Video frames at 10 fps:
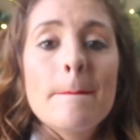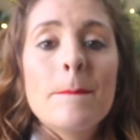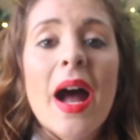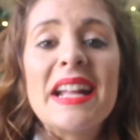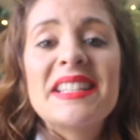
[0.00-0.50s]

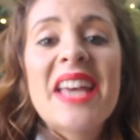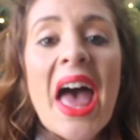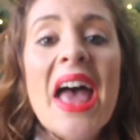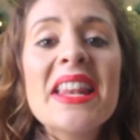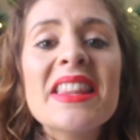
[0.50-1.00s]
My
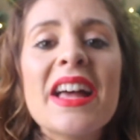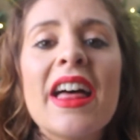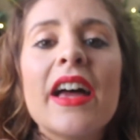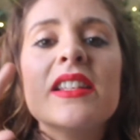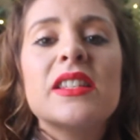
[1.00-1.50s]
10th
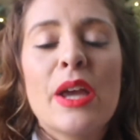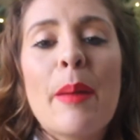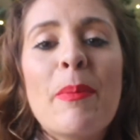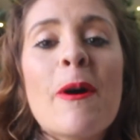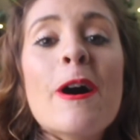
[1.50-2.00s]

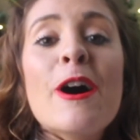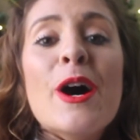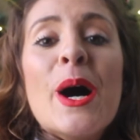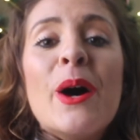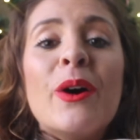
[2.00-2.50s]
tip
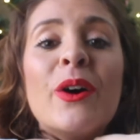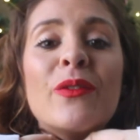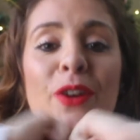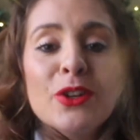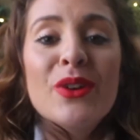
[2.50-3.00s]

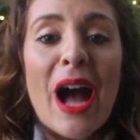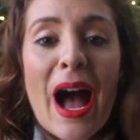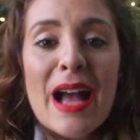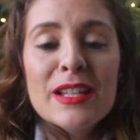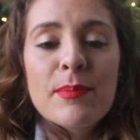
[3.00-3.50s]
for you
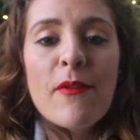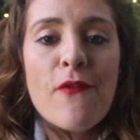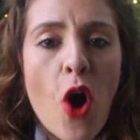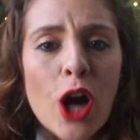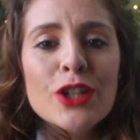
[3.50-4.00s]
guys
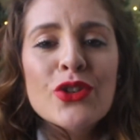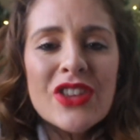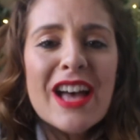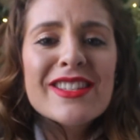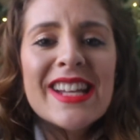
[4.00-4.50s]
before
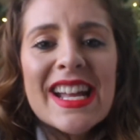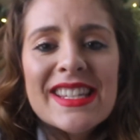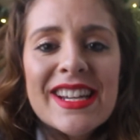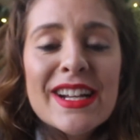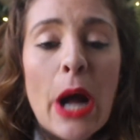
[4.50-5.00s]

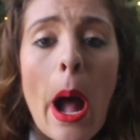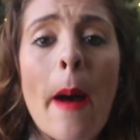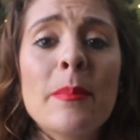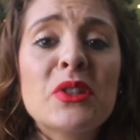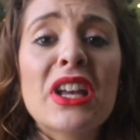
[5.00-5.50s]
2018
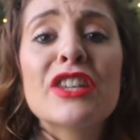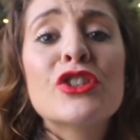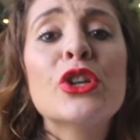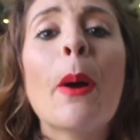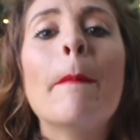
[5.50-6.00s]
comes
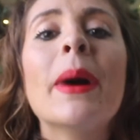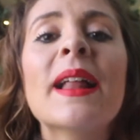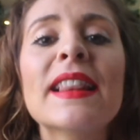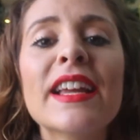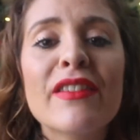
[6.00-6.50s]
is to
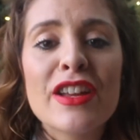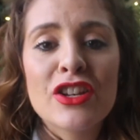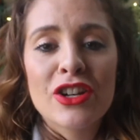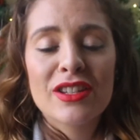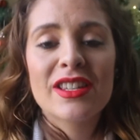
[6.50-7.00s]
believe
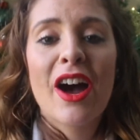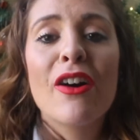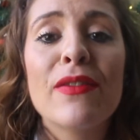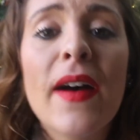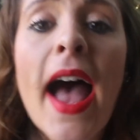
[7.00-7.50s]
in
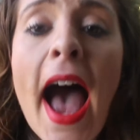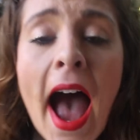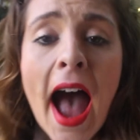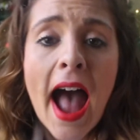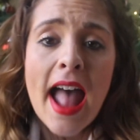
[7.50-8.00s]
yourself.
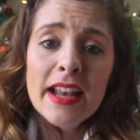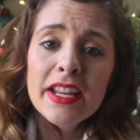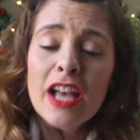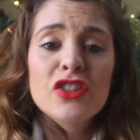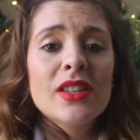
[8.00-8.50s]
And
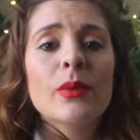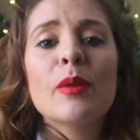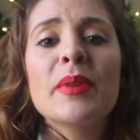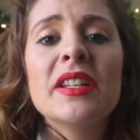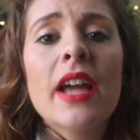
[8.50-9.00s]
yes, there
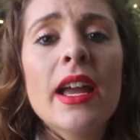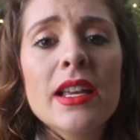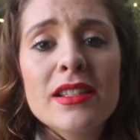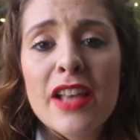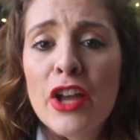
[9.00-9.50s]
will be
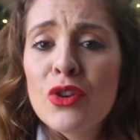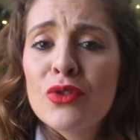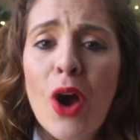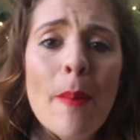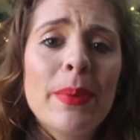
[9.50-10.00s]
days that you
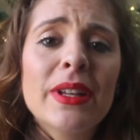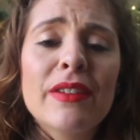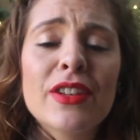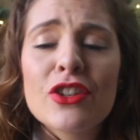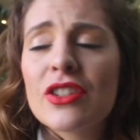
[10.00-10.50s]
don't
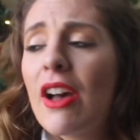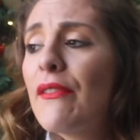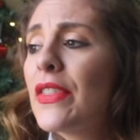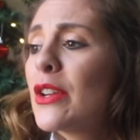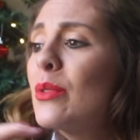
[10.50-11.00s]
believe in
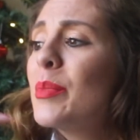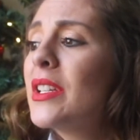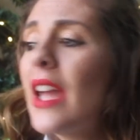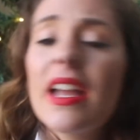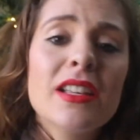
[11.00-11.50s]
yourself and there will be
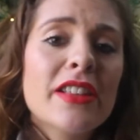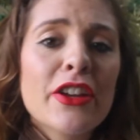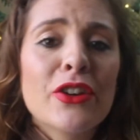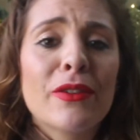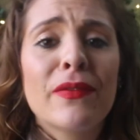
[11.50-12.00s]
days
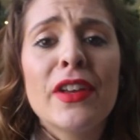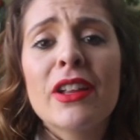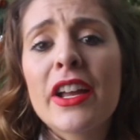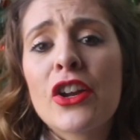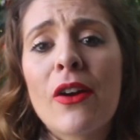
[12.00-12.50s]
that you feel
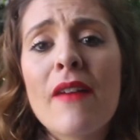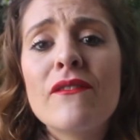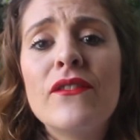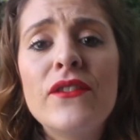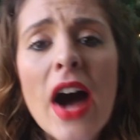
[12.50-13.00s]
like you're on
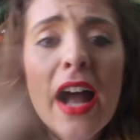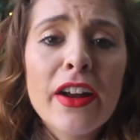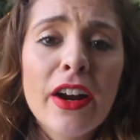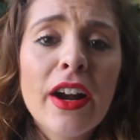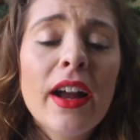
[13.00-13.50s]

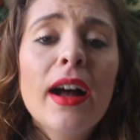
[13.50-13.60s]
fire.